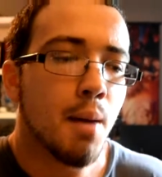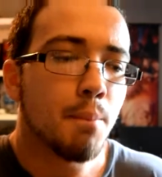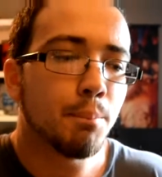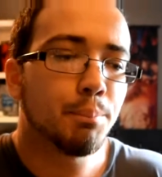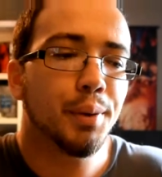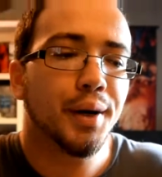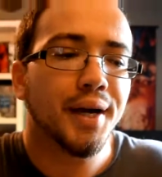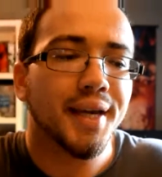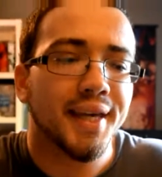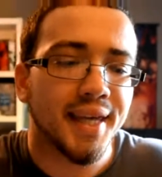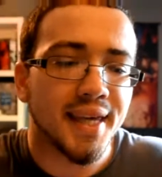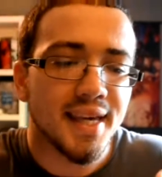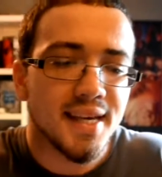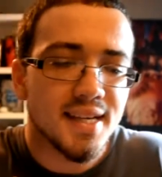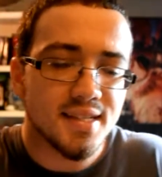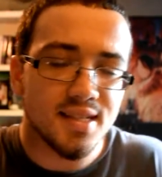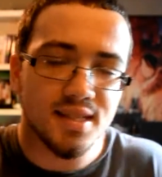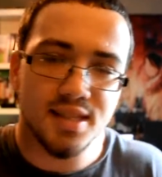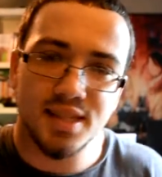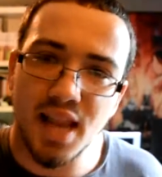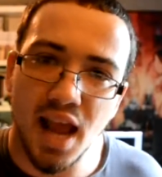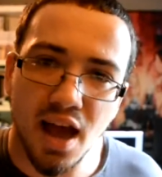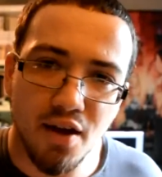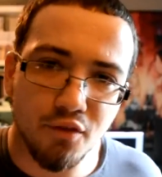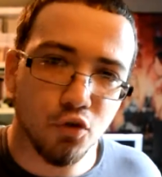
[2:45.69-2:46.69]
but he's
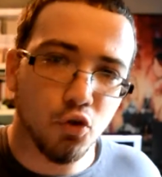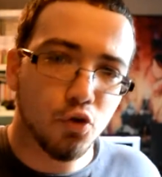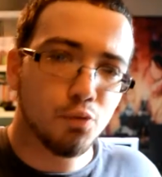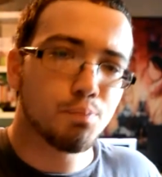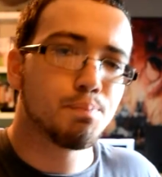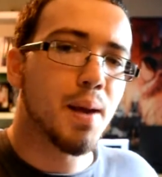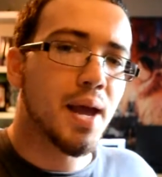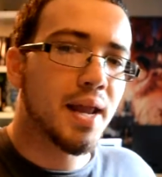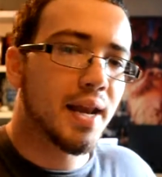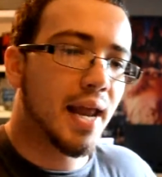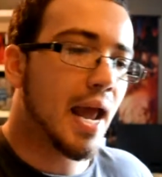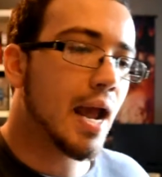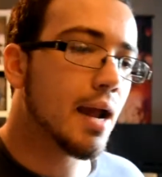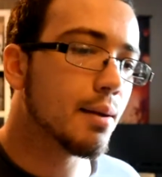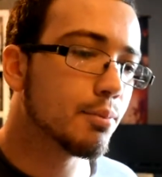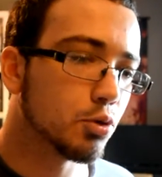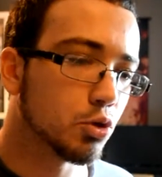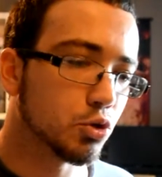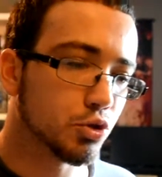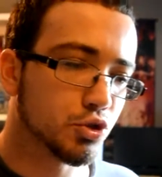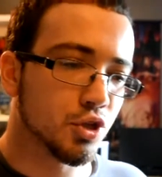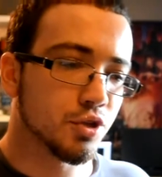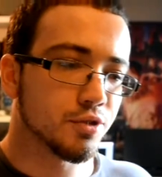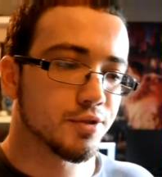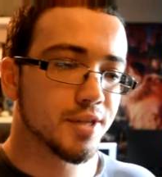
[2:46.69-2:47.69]
never been
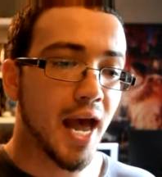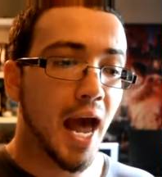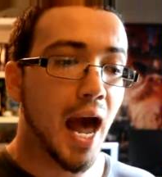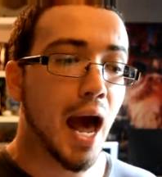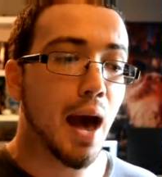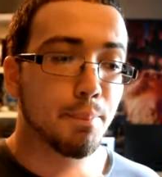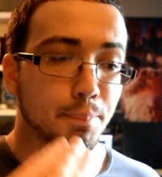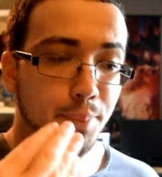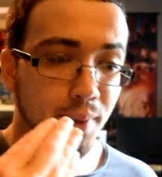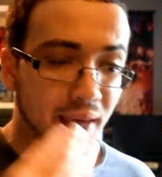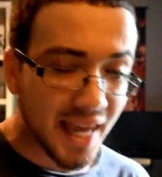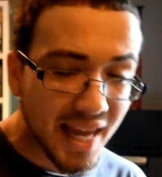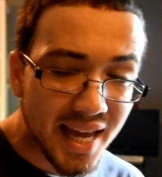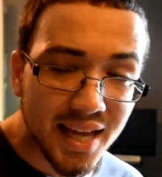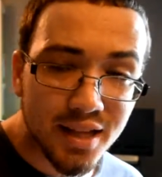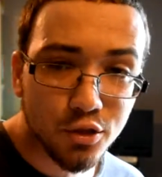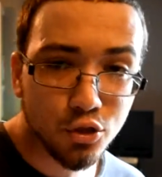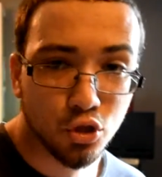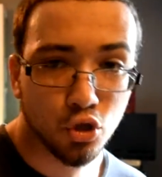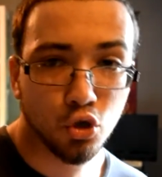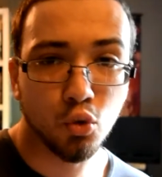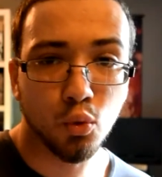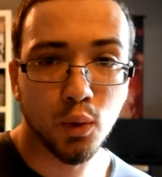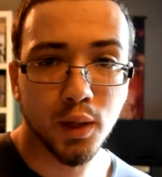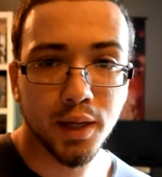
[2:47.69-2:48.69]
able to tap
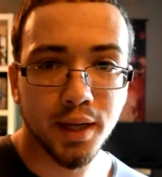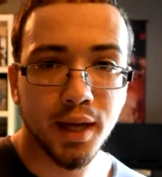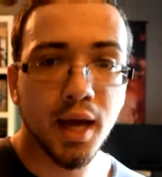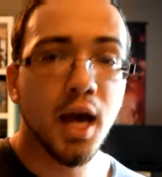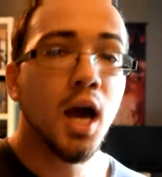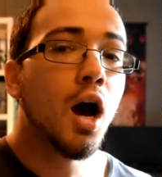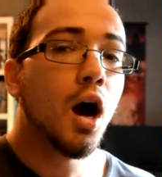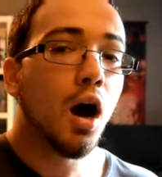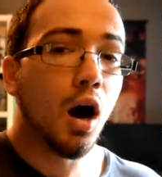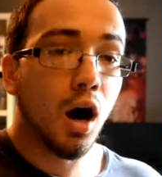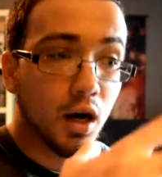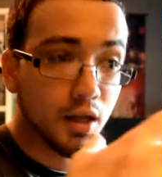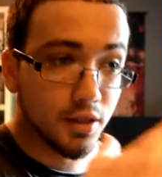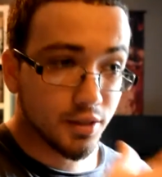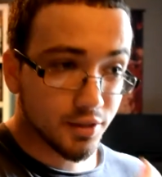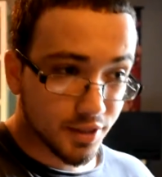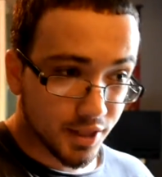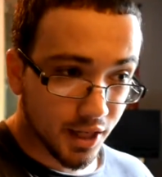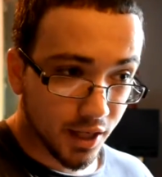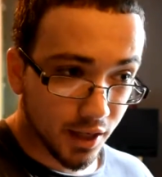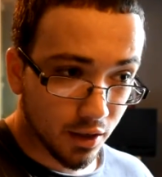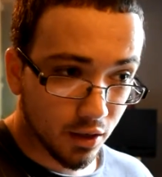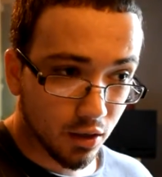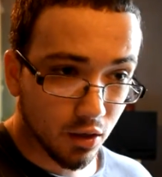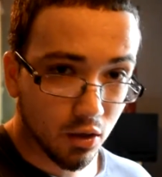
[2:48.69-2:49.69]
into it
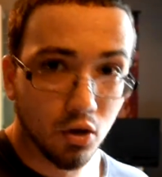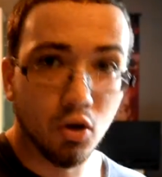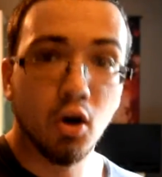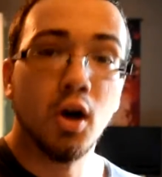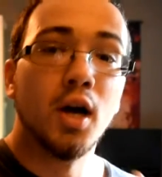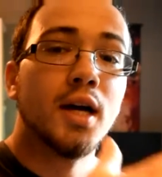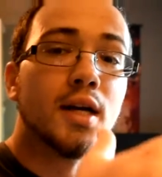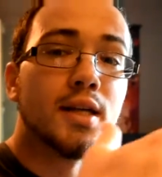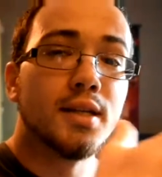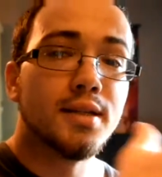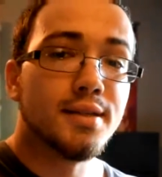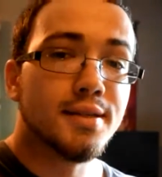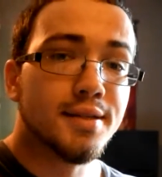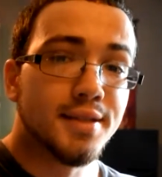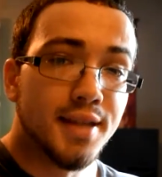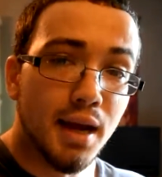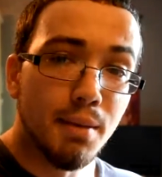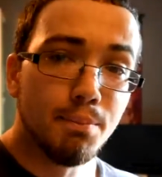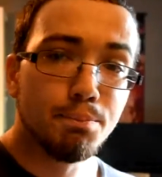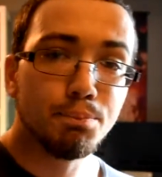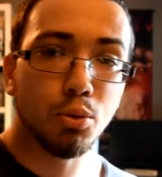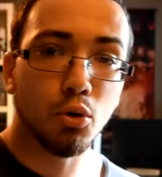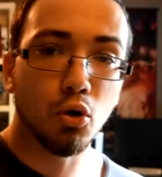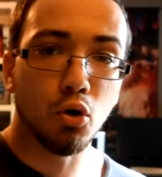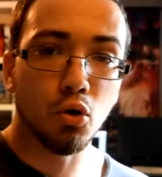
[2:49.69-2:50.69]
until
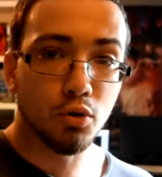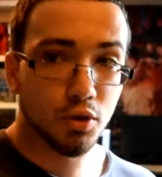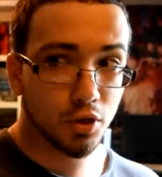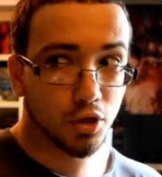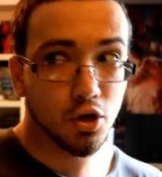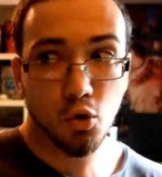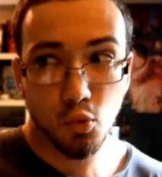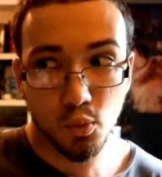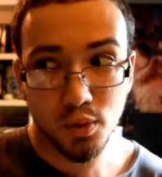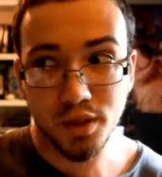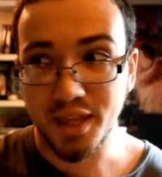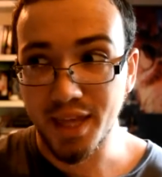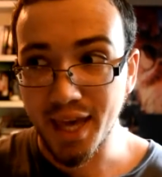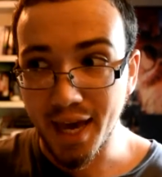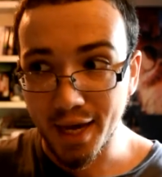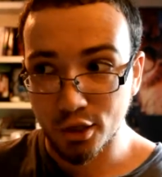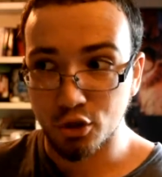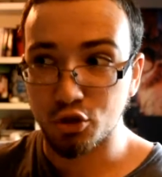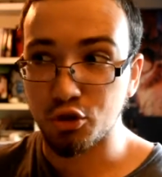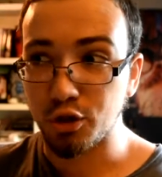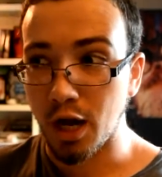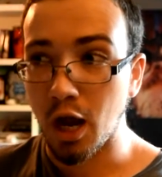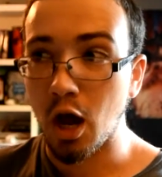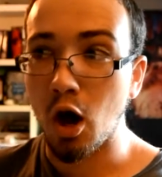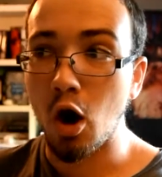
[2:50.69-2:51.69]
Dimple, with the
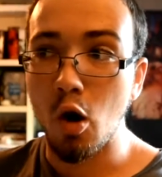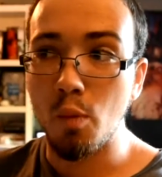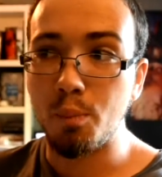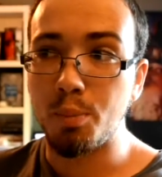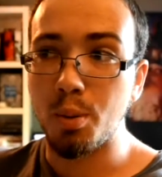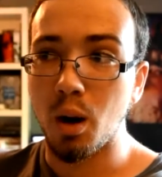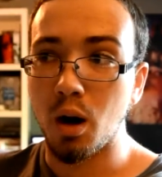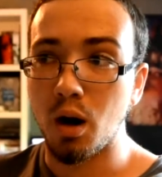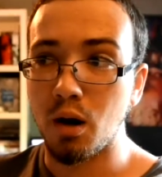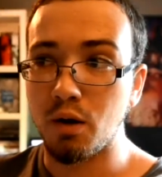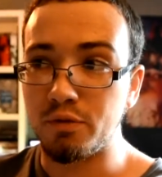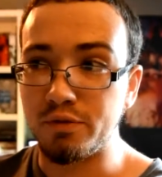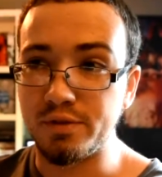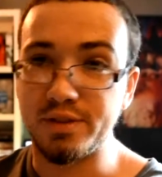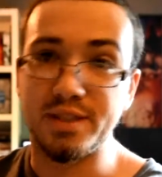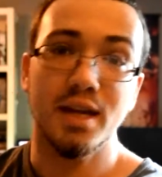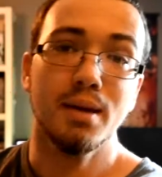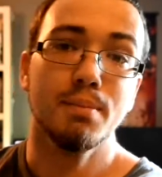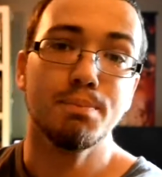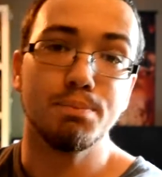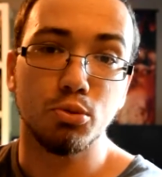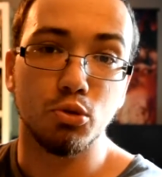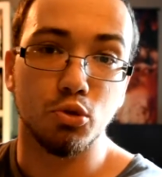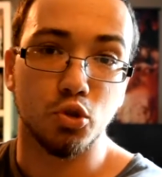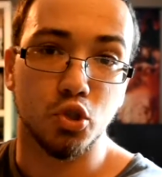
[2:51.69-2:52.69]
extra help of
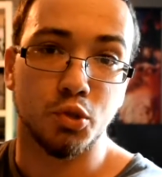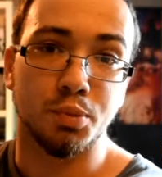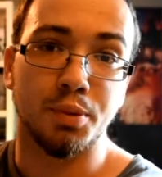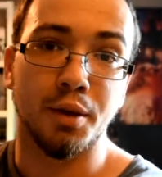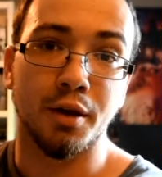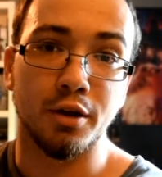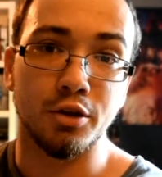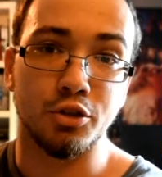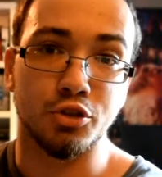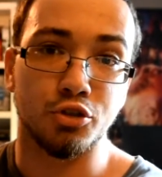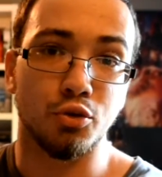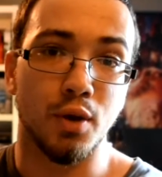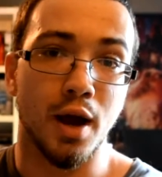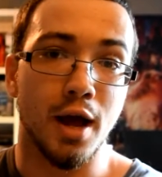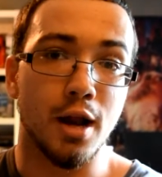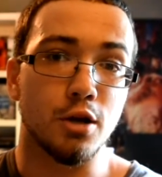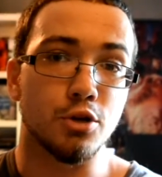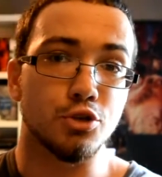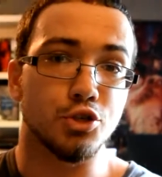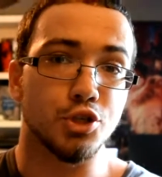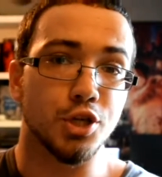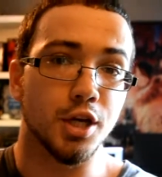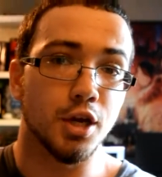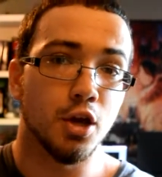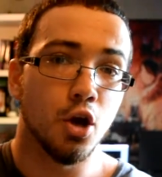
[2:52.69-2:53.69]
Dimple's spiritual
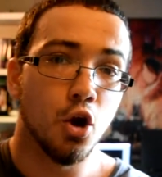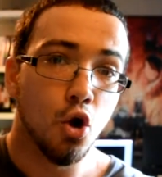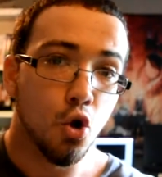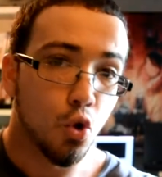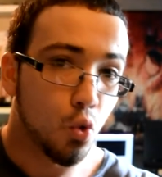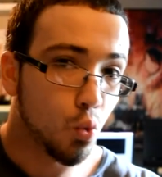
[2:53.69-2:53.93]
energy.